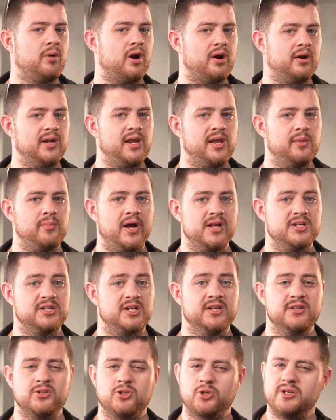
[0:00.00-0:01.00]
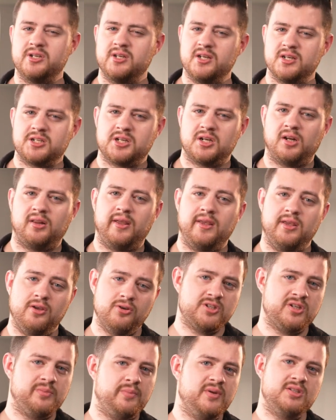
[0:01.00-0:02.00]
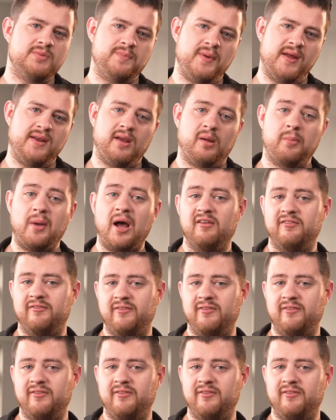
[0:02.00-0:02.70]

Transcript: marketing budget, traditionally you should be spending about